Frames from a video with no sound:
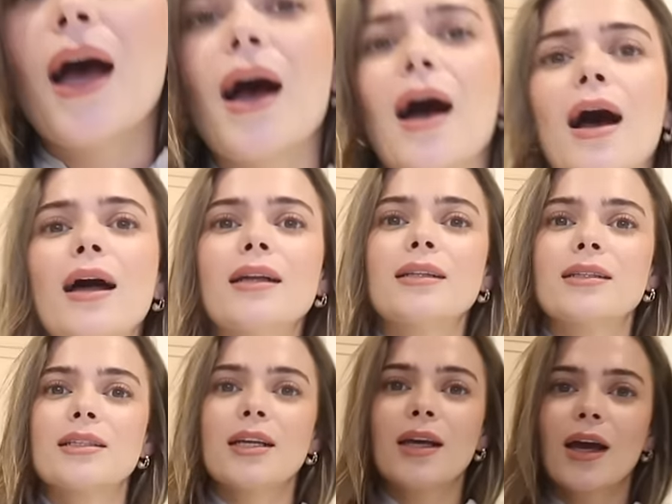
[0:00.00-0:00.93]

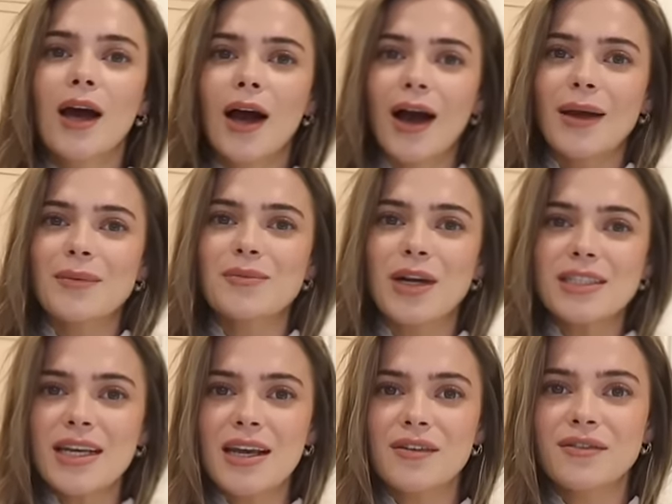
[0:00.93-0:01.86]
And I'm
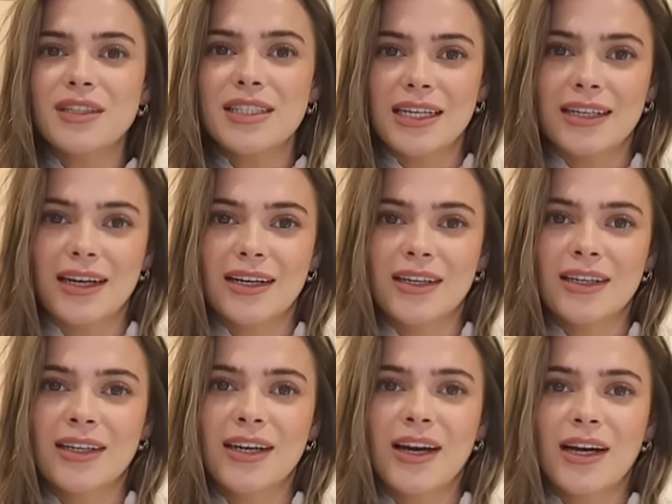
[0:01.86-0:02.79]
ready for dinner.
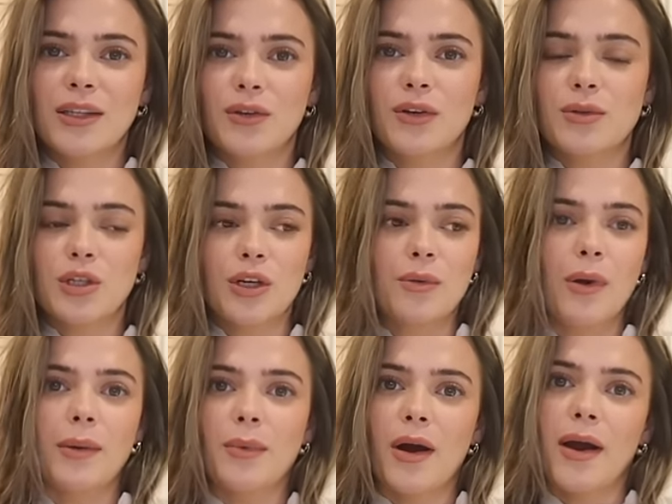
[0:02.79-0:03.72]
I thought I'd show you
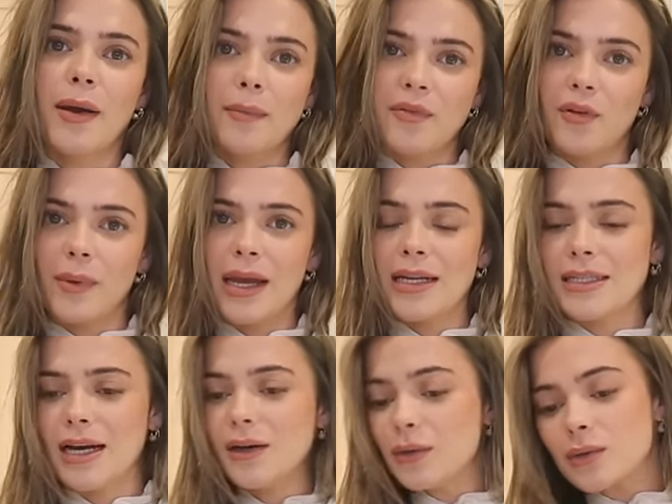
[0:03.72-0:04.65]
what I'm wearing before we head
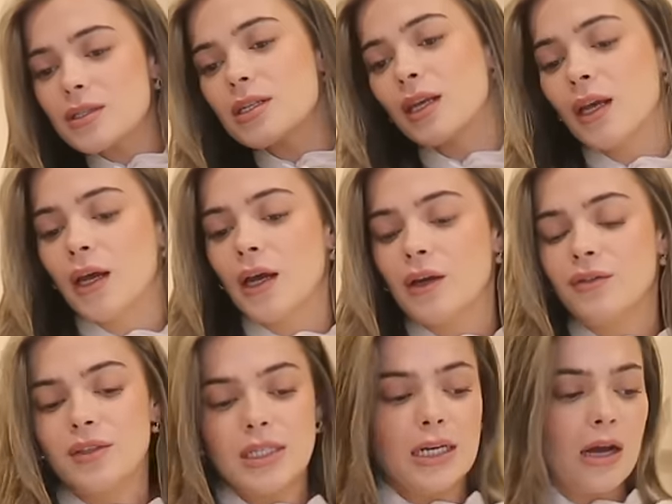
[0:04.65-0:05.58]
out
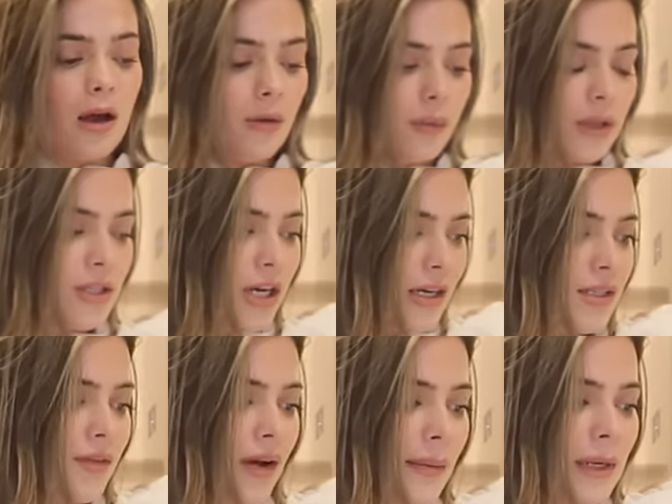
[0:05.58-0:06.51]
for dinner with
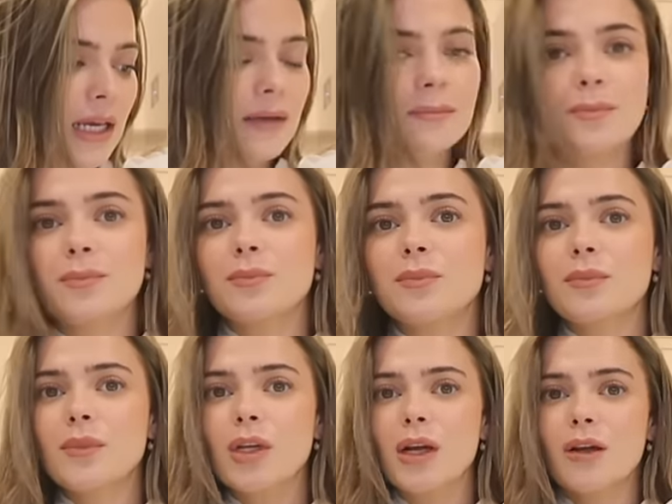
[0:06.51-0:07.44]
Jack's family.
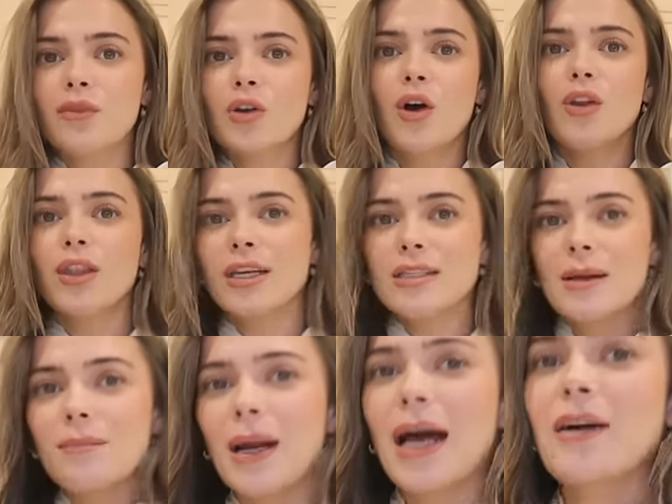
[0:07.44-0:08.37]
I've got this
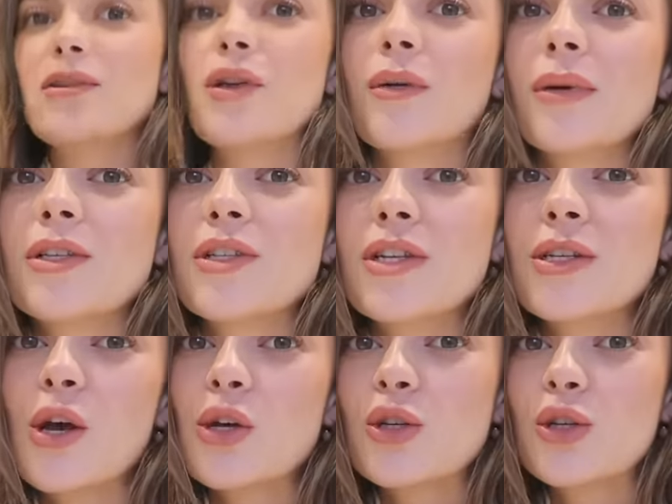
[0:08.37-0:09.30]
blouse on, which
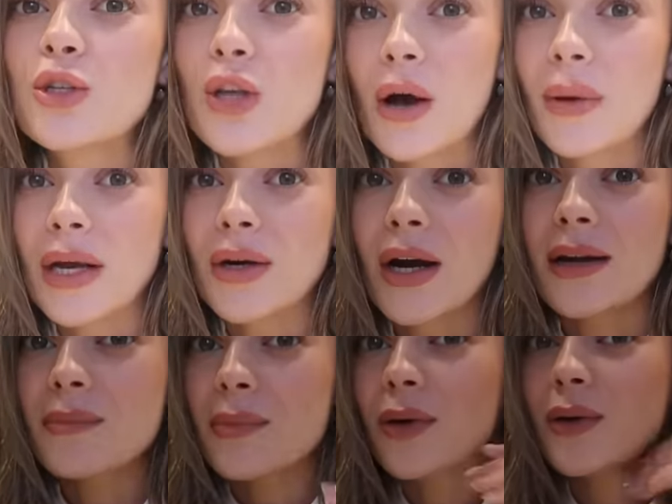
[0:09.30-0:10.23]
is so
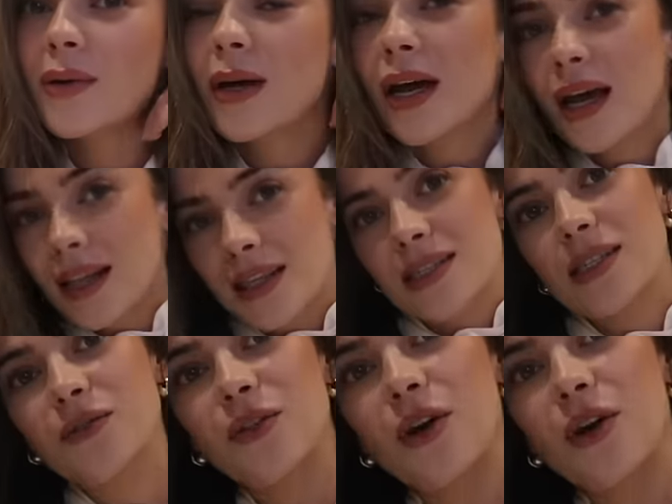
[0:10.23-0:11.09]
incredible. This is